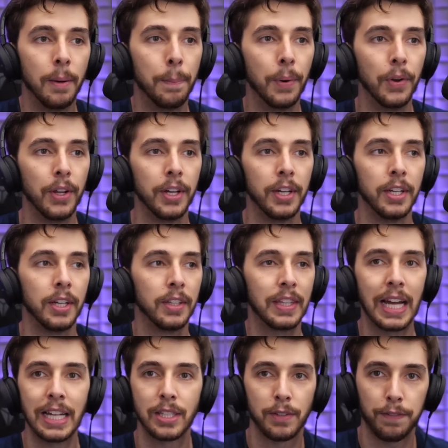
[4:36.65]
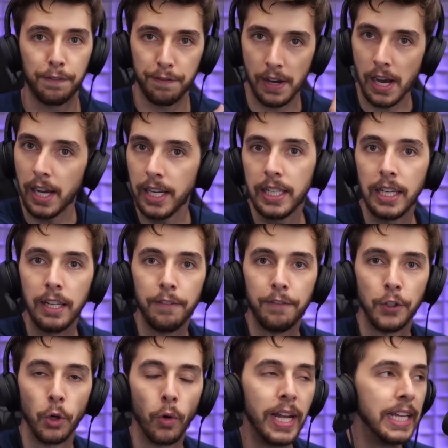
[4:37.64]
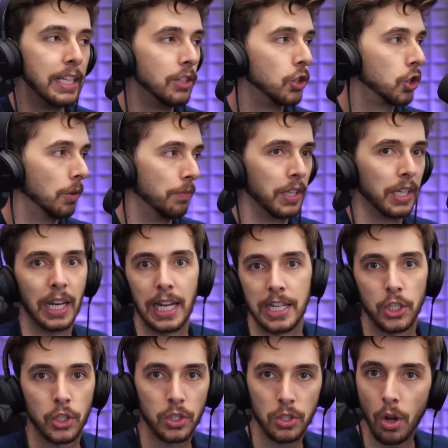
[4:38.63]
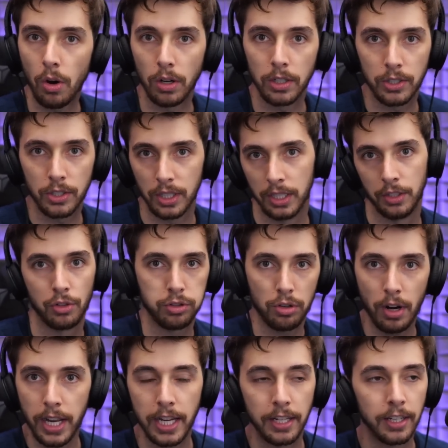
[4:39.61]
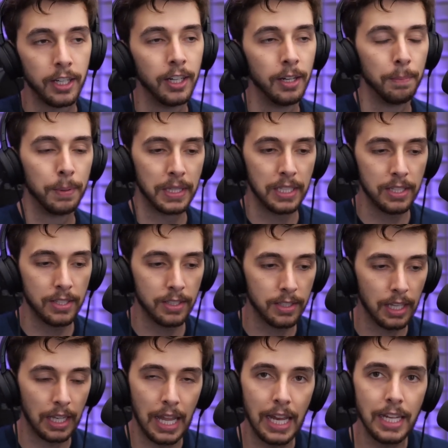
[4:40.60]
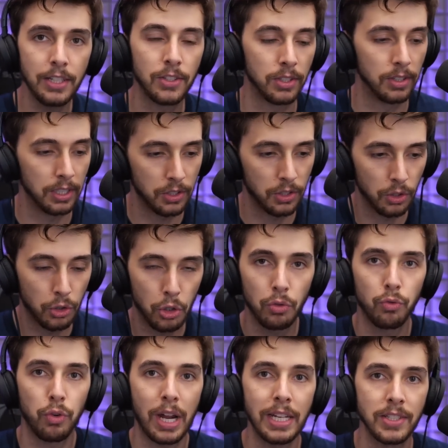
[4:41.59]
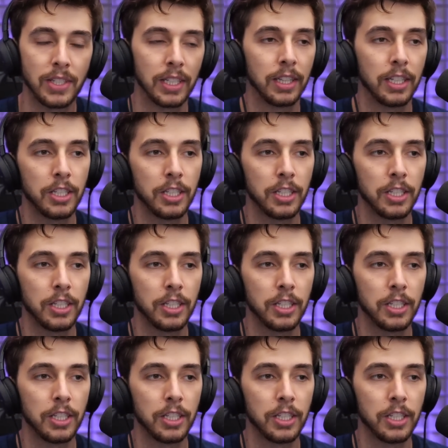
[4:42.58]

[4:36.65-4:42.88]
but that's fine if you're in something like stocks and trade, but this is a license. This is Jurassic.